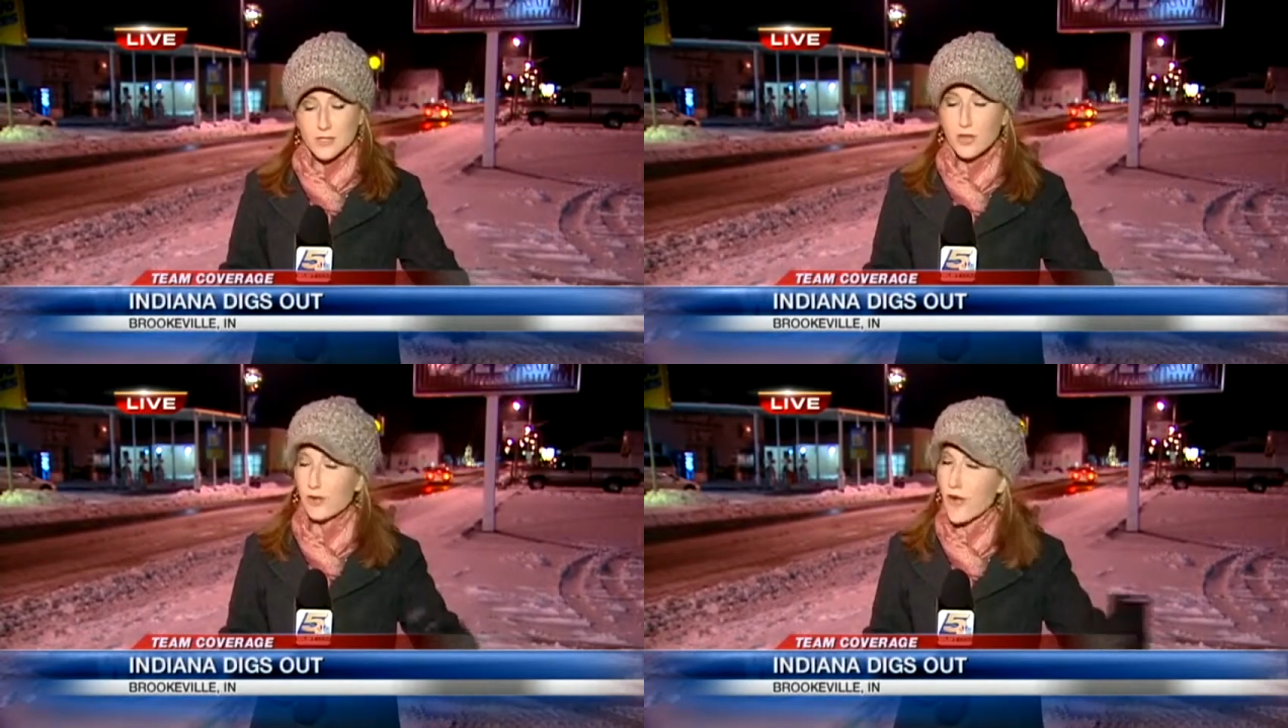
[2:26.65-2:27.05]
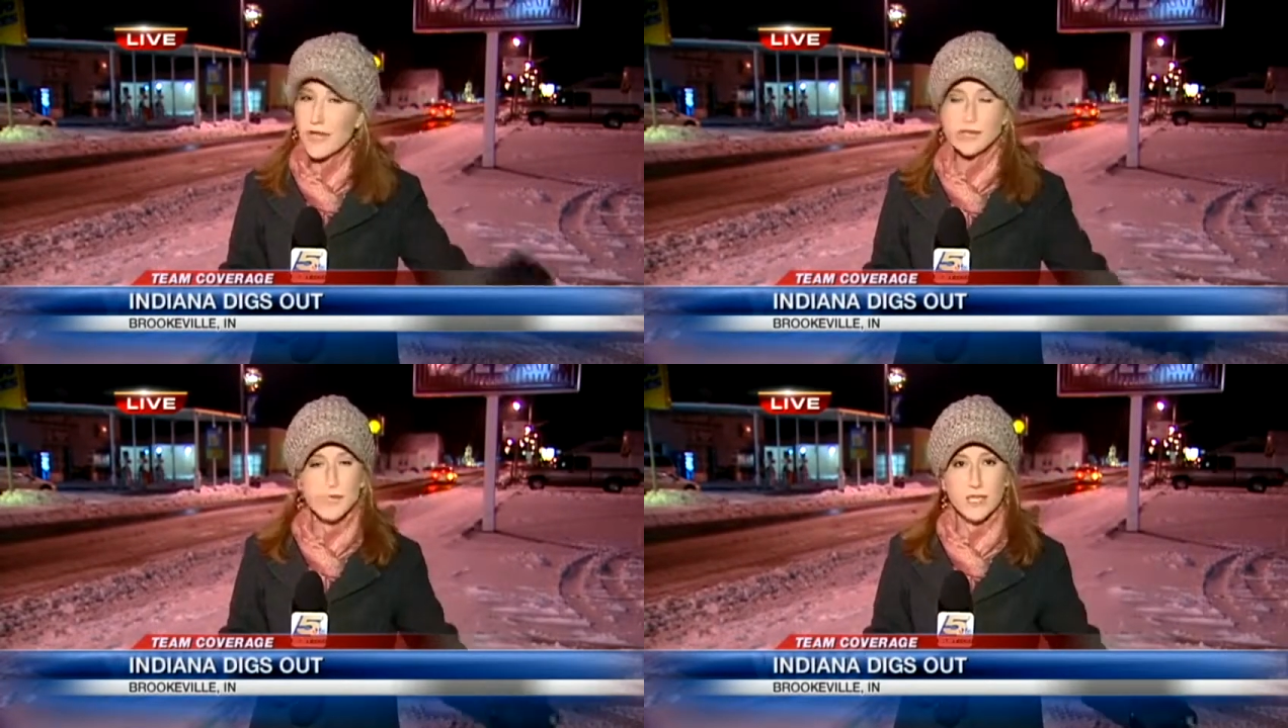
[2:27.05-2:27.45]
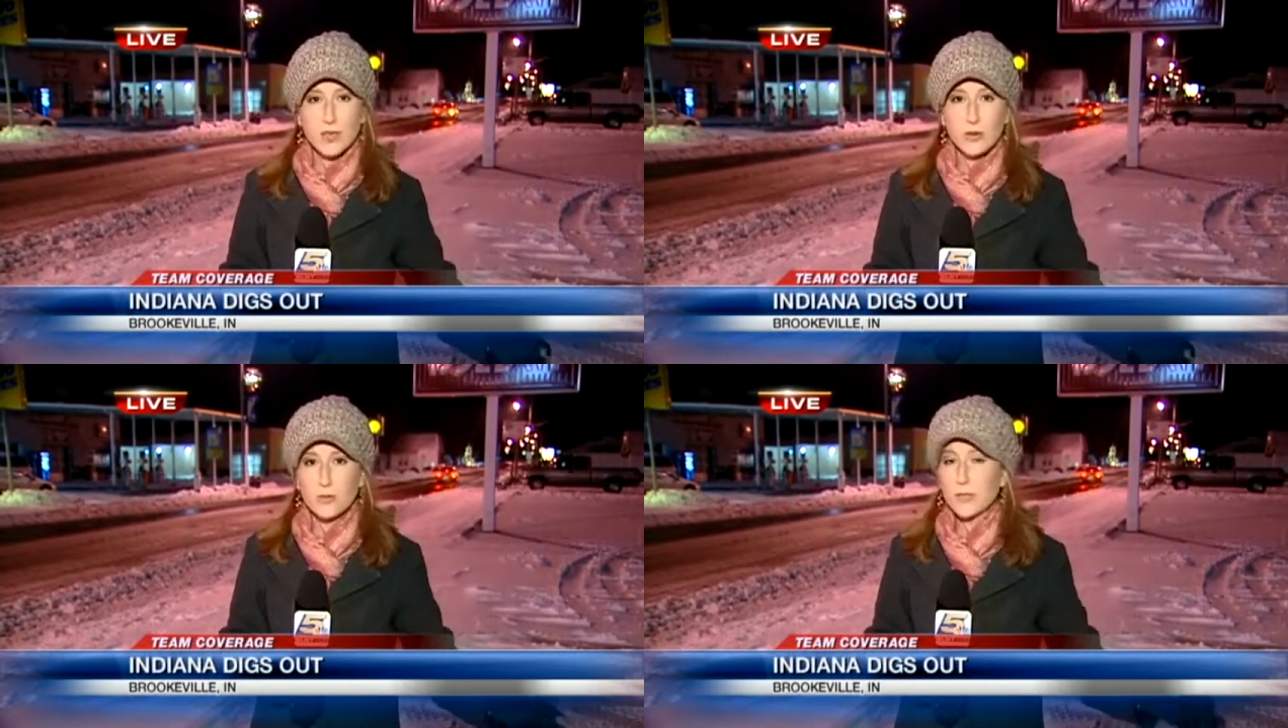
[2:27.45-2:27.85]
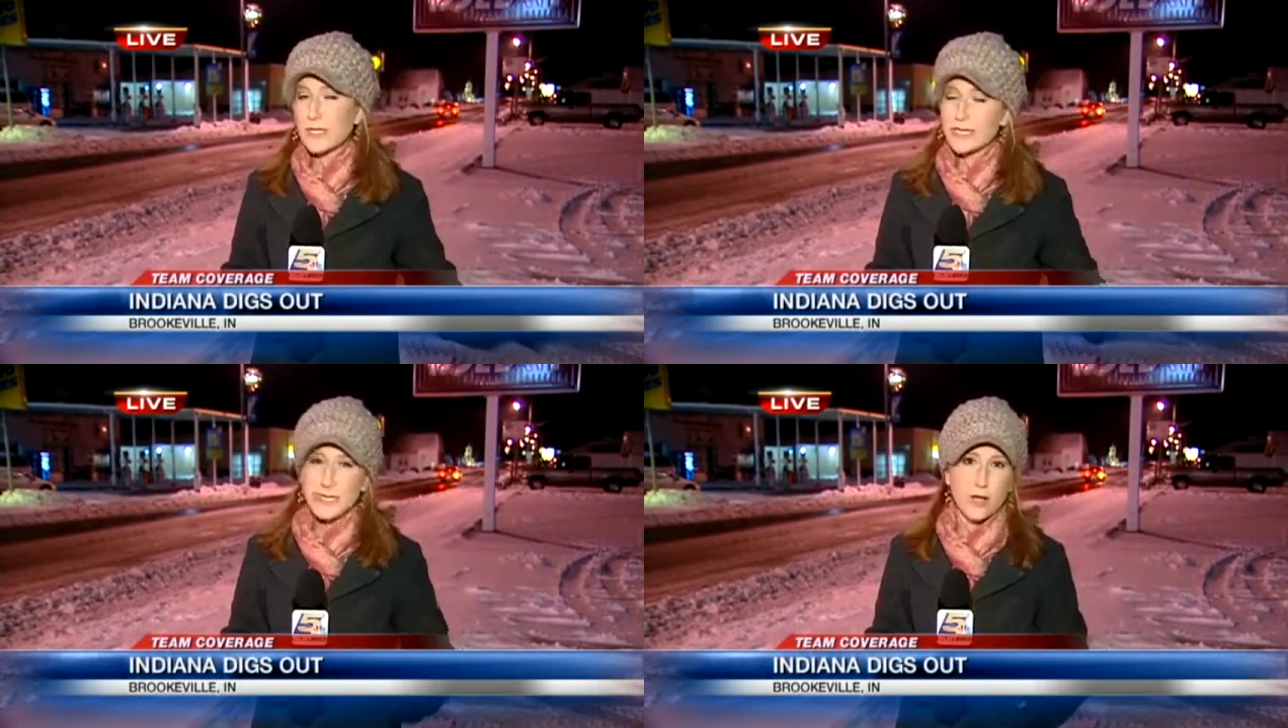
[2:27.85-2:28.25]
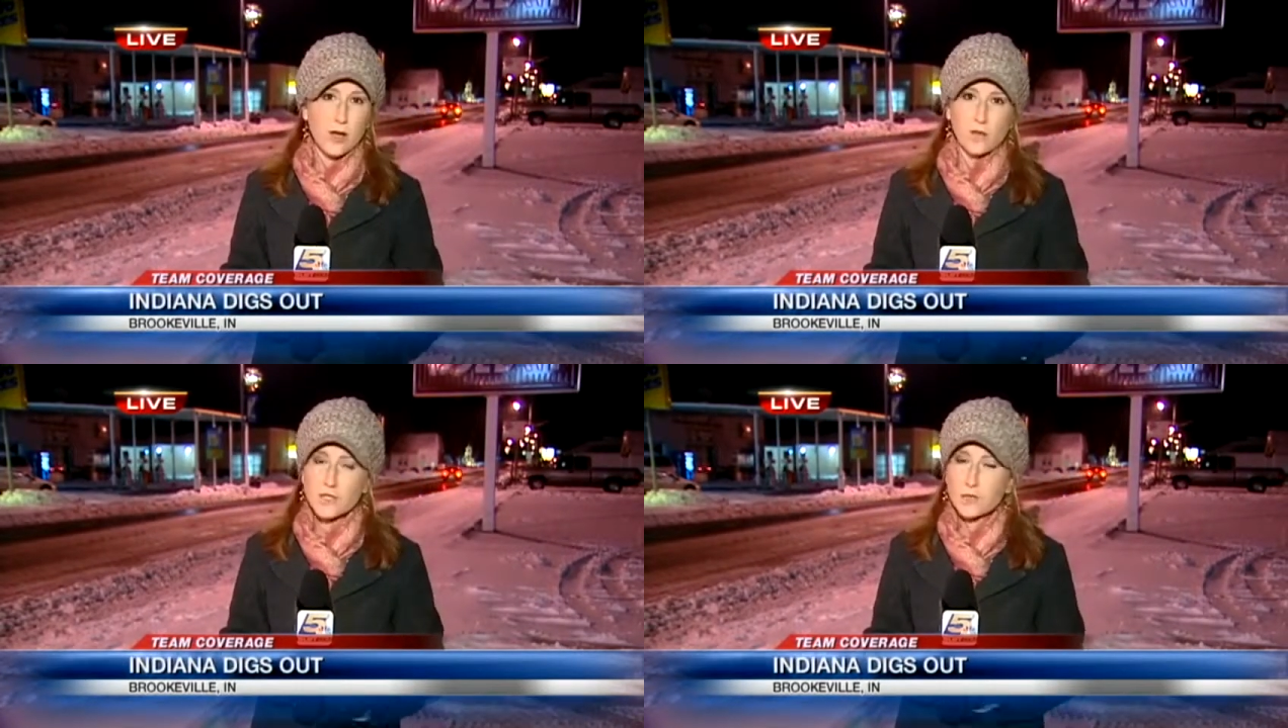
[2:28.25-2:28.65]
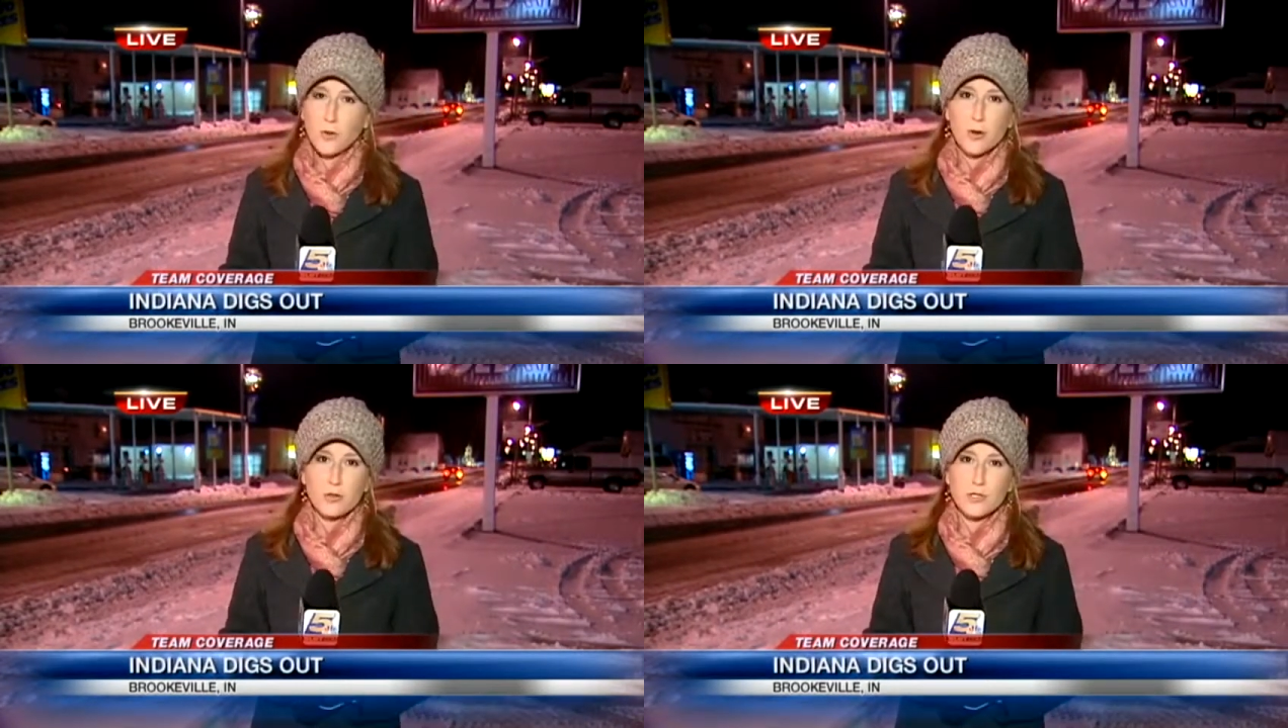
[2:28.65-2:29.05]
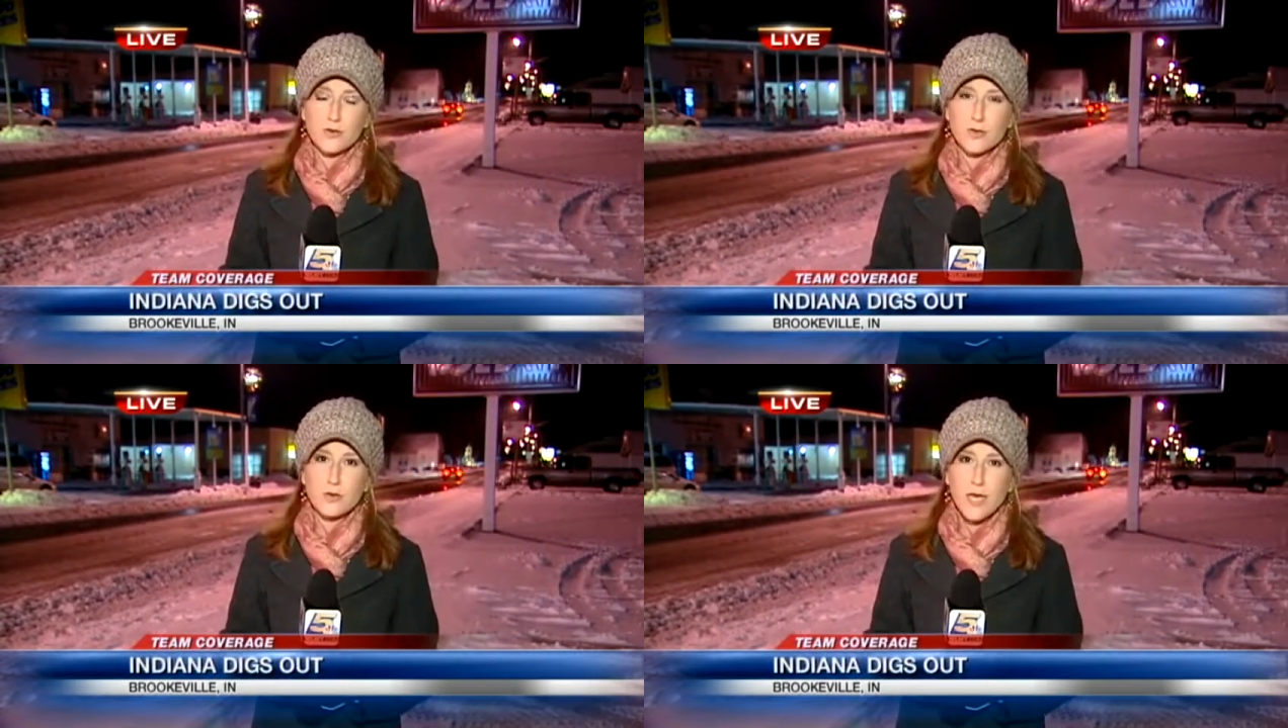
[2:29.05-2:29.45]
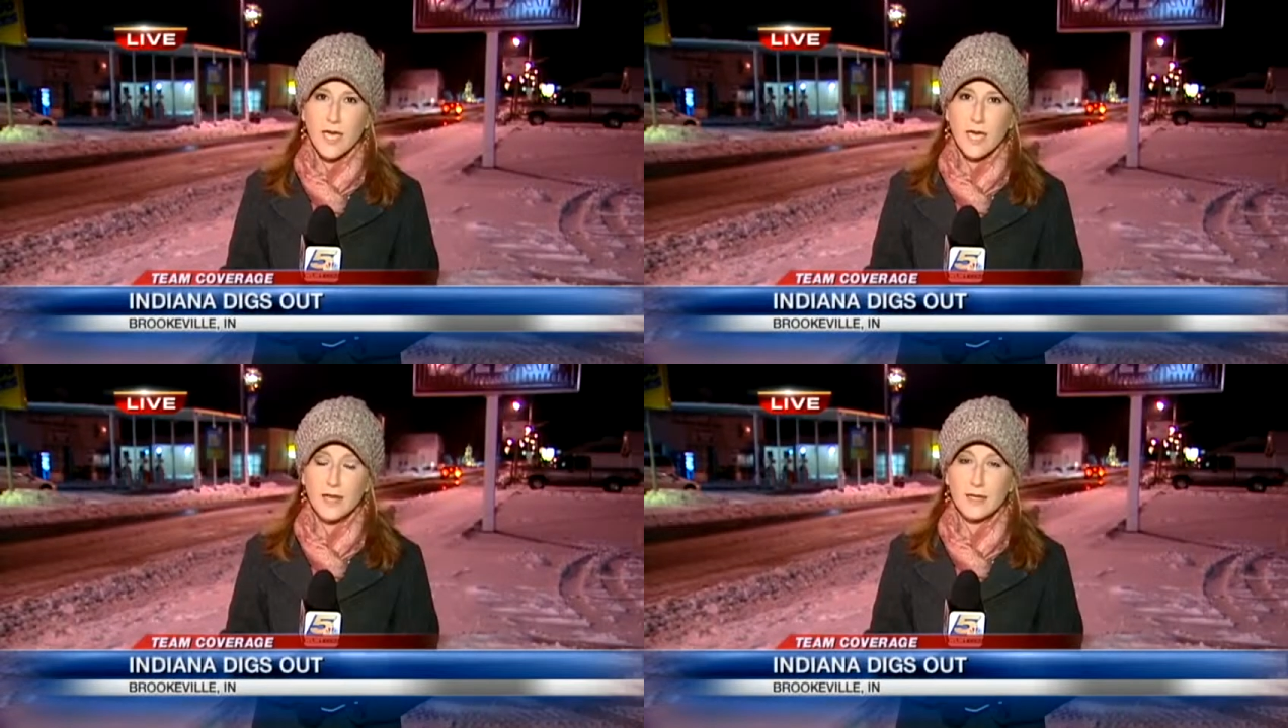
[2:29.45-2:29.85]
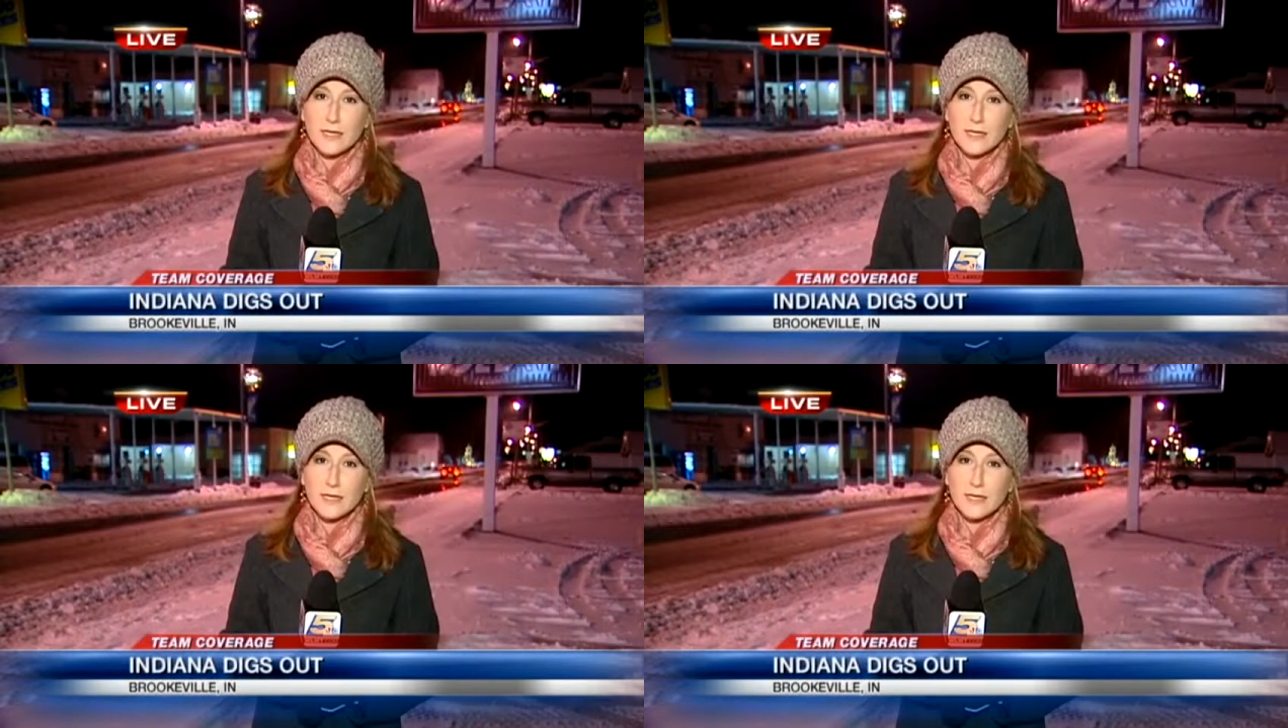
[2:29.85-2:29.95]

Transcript: So they're asking you, please stay off these roads if you can,